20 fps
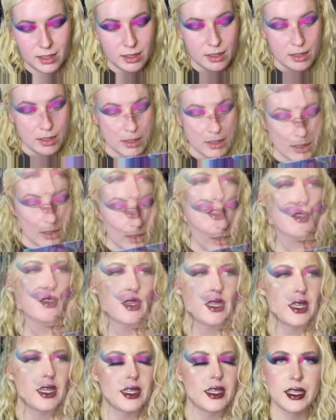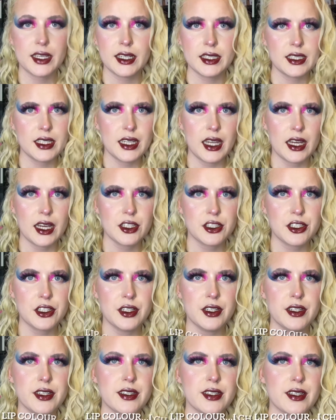I've got the kitty
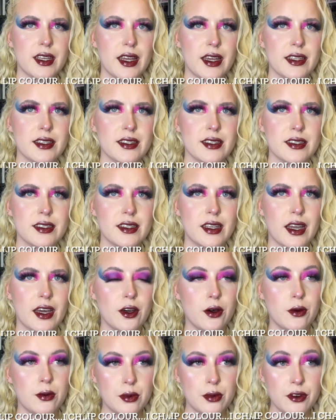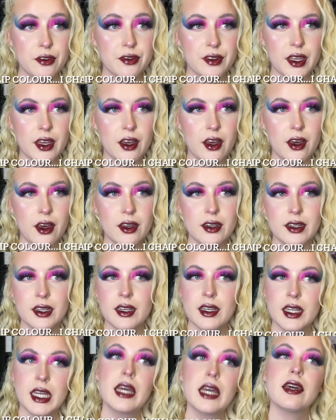lashes in style Buffy on,
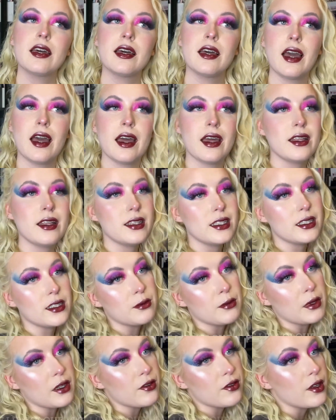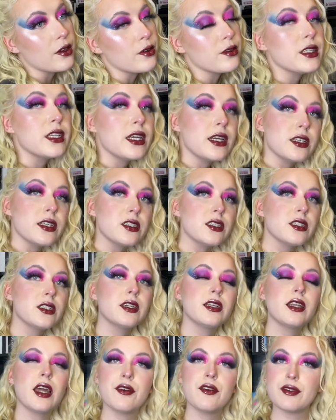and this is my foundation
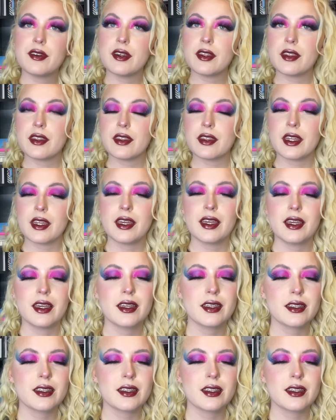and everything.